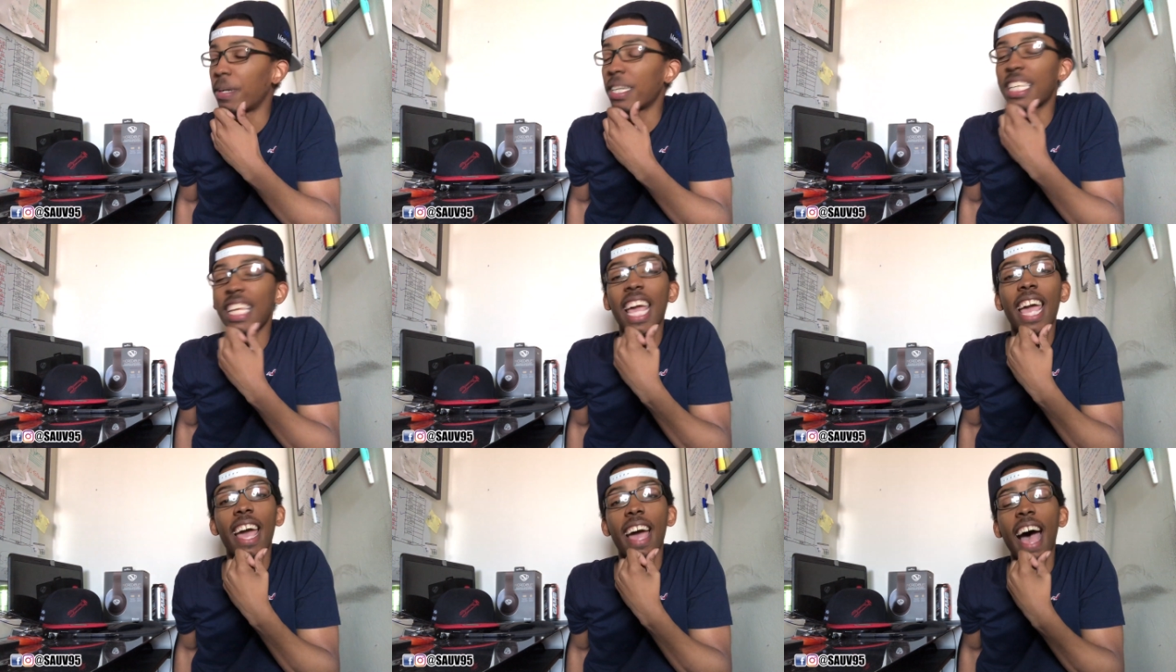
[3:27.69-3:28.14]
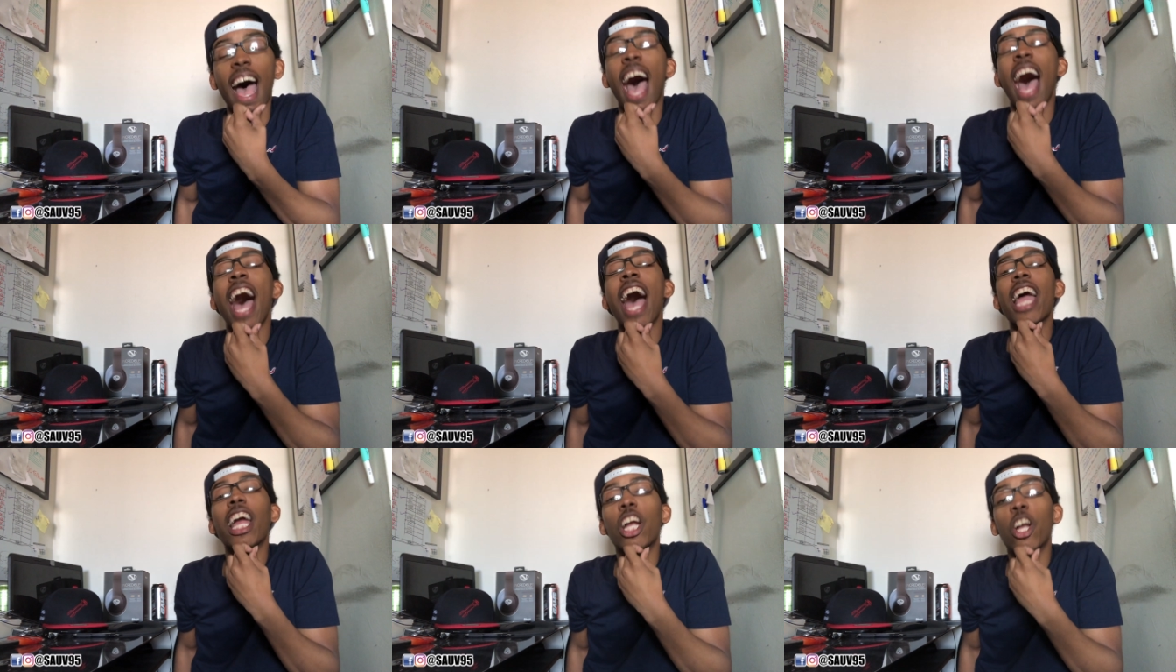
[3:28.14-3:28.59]
But yeah,
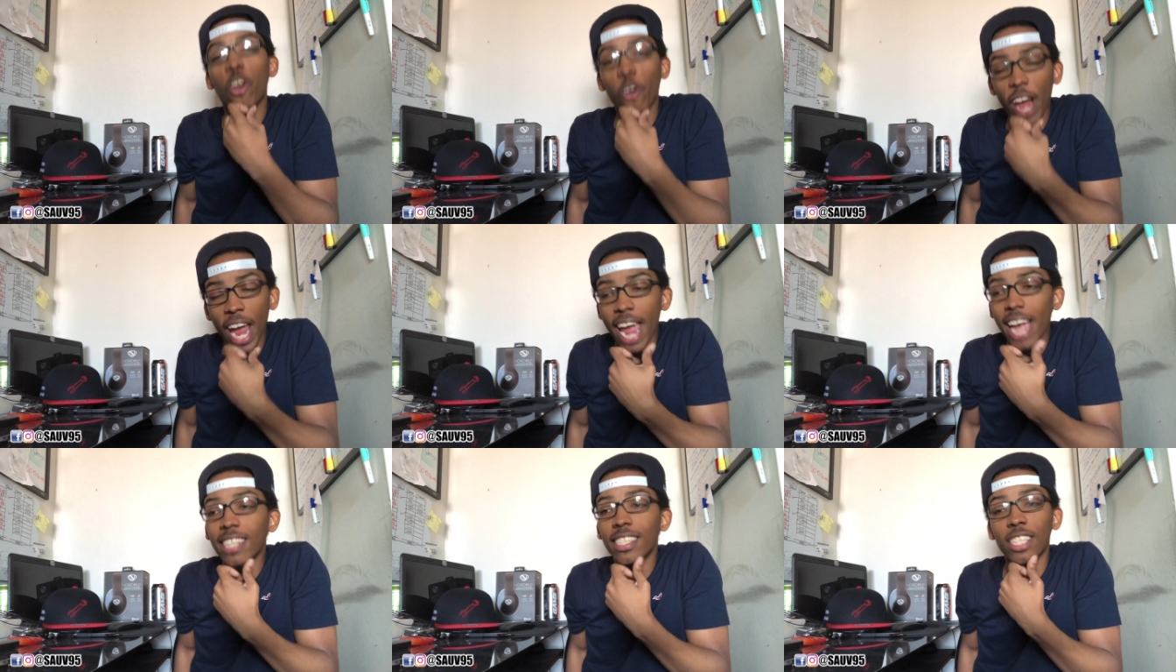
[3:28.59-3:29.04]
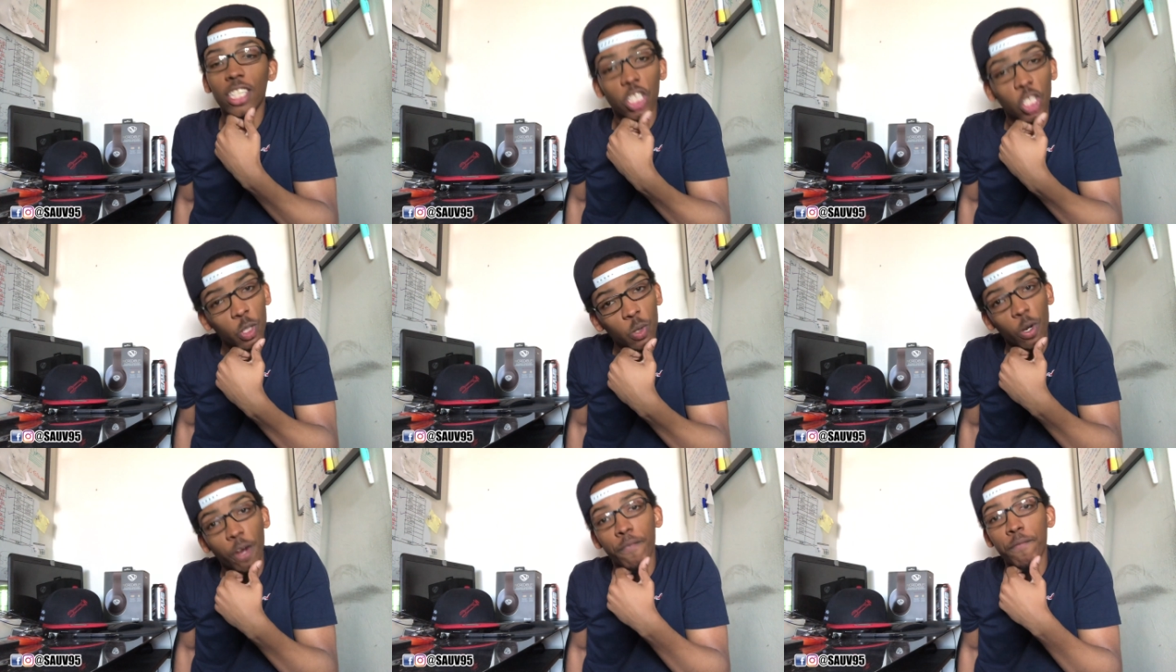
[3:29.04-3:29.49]
I crashed
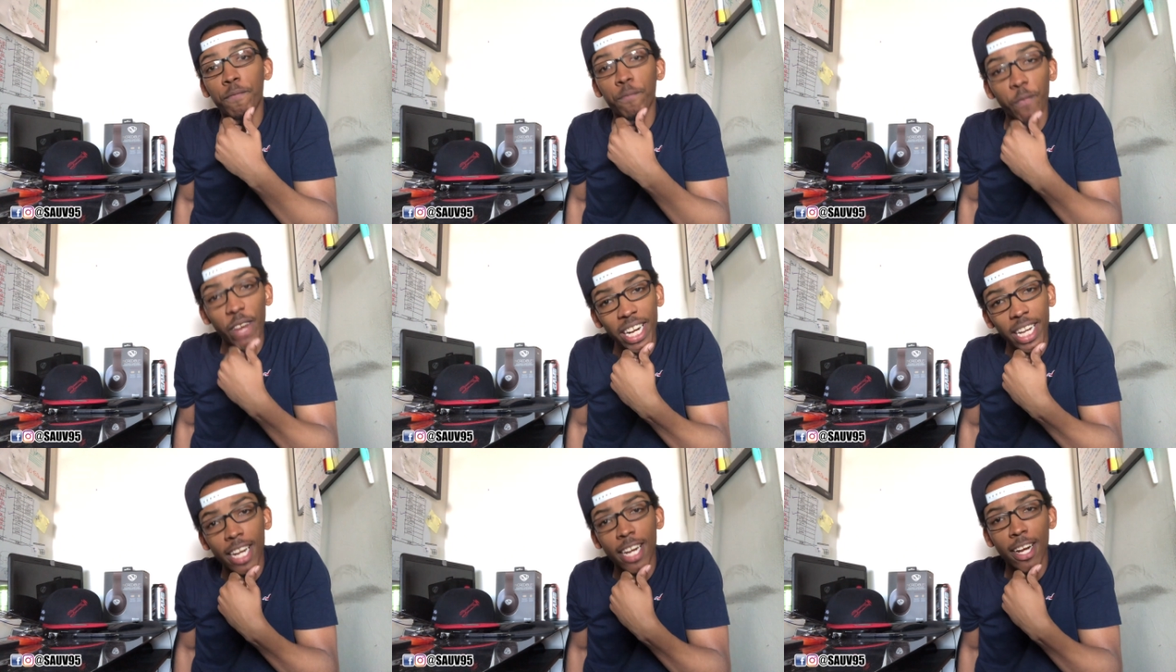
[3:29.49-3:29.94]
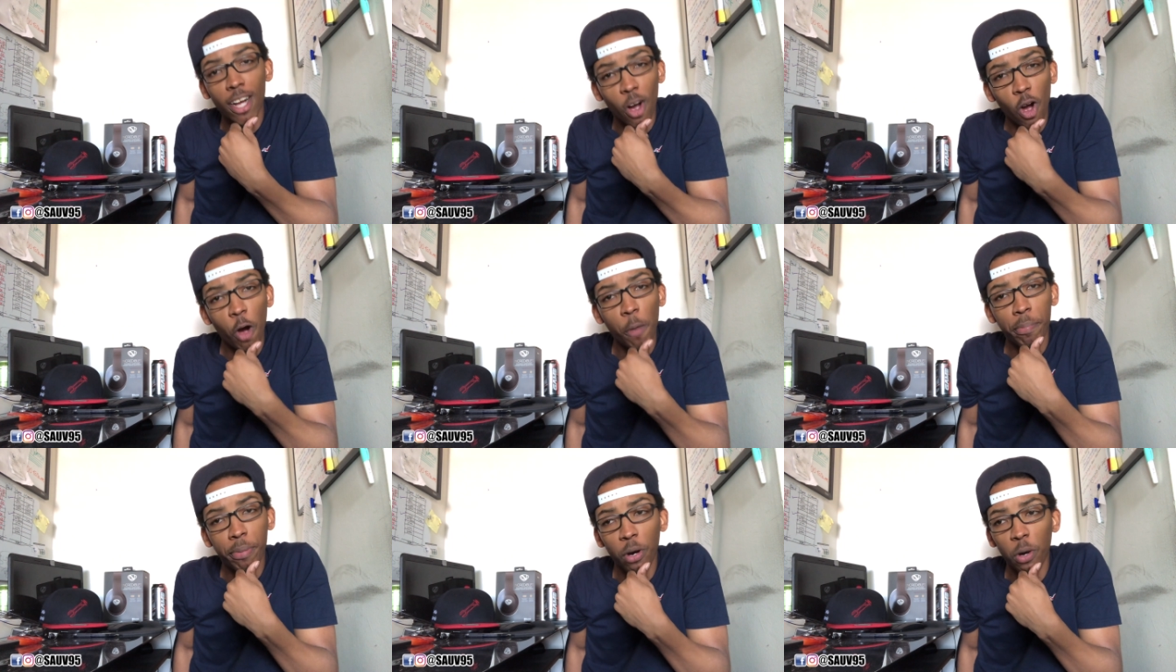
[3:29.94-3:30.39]
into a freaking
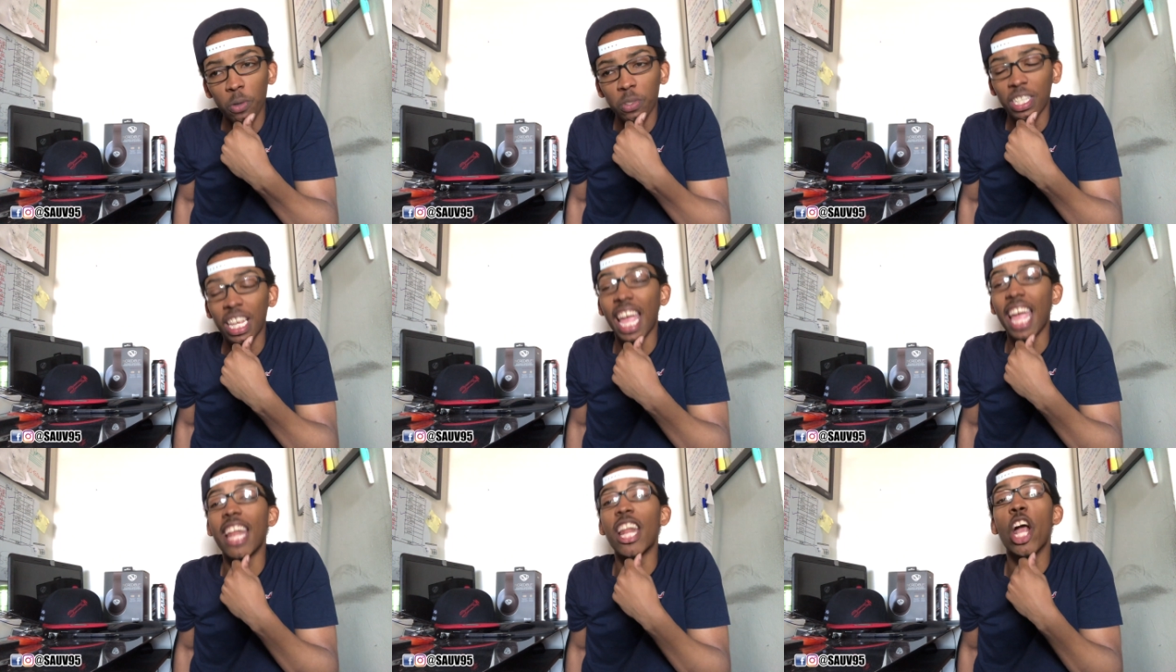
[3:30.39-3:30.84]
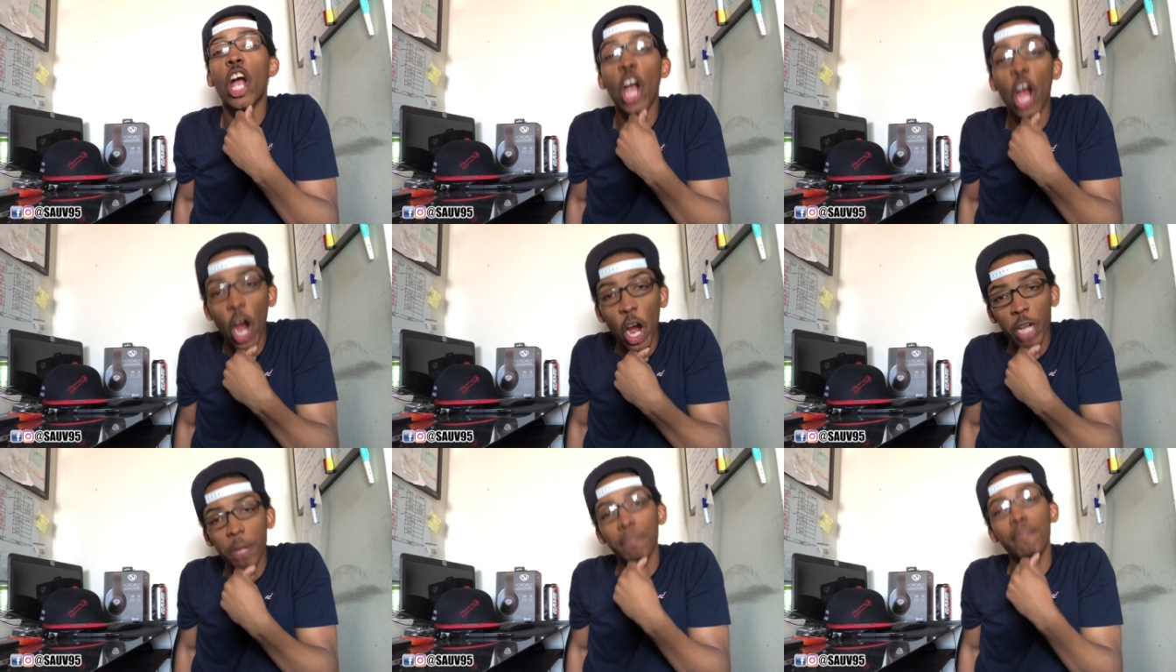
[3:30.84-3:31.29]
goalpost and
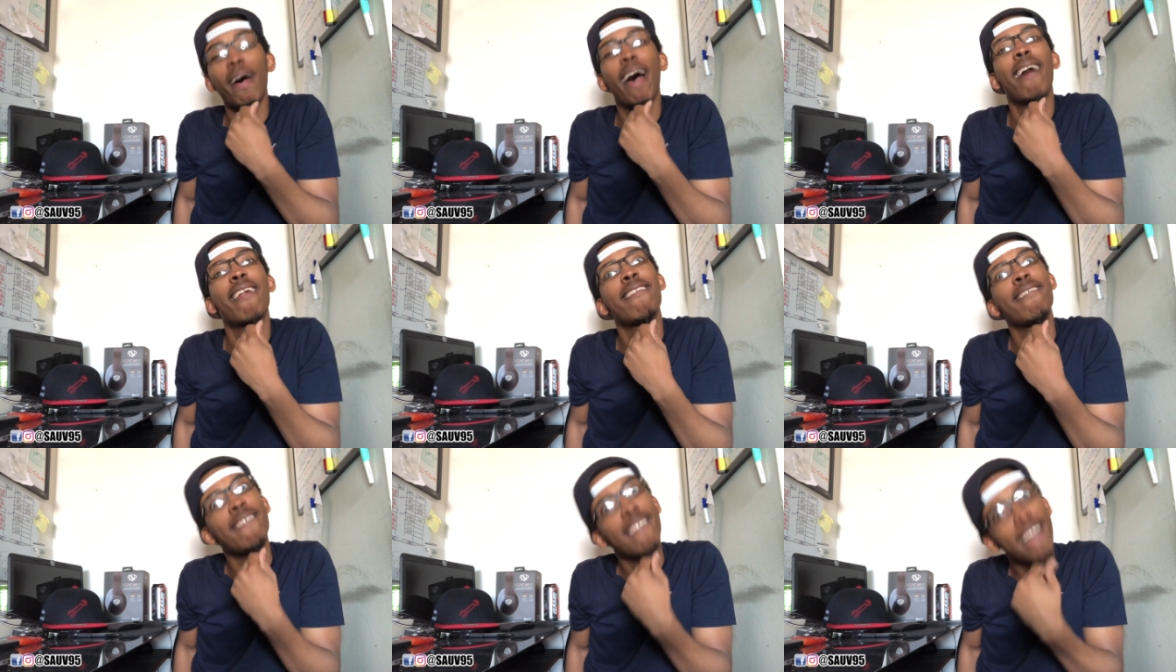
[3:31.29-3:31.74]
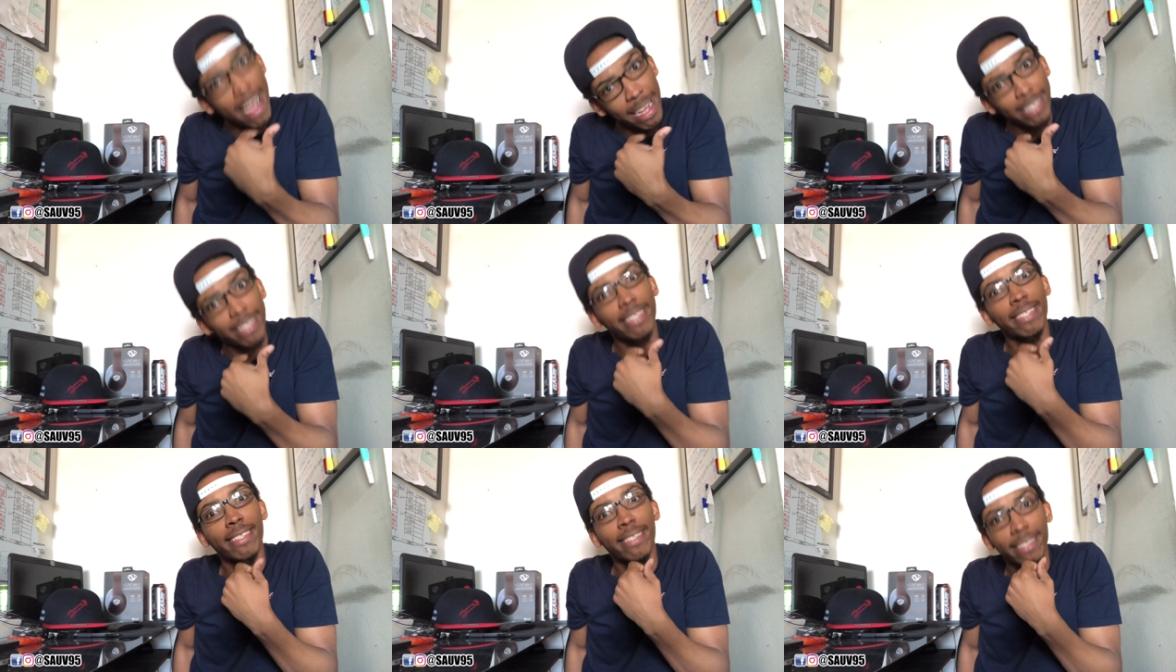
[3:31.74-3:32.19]
hurt my
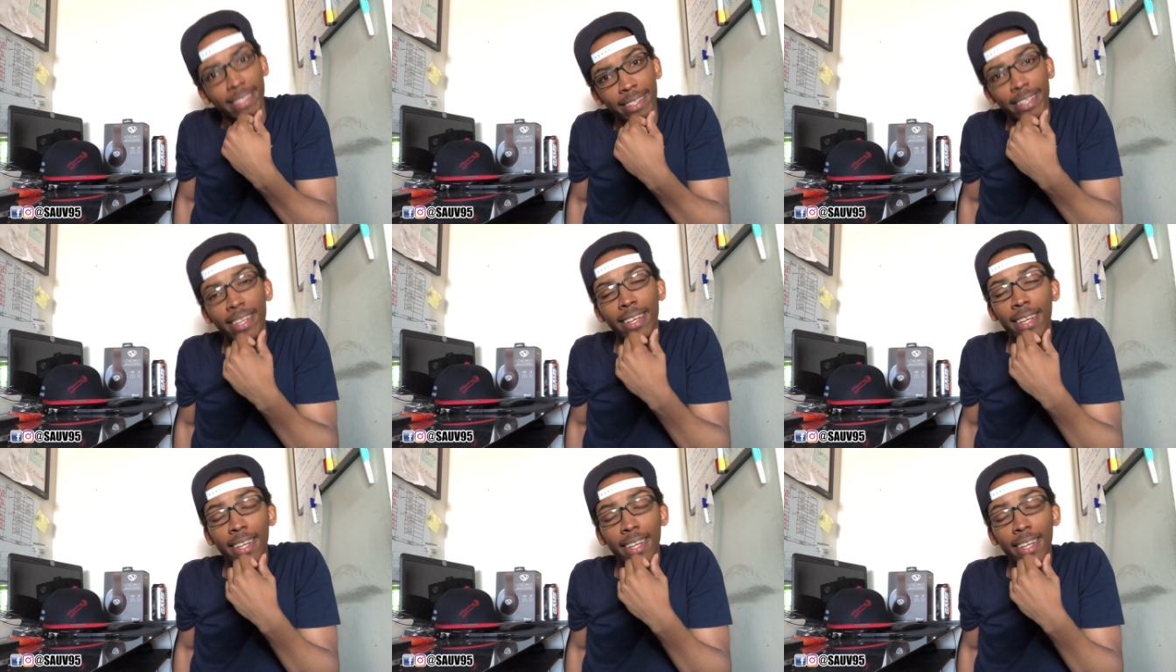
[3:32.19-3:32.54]
nuts.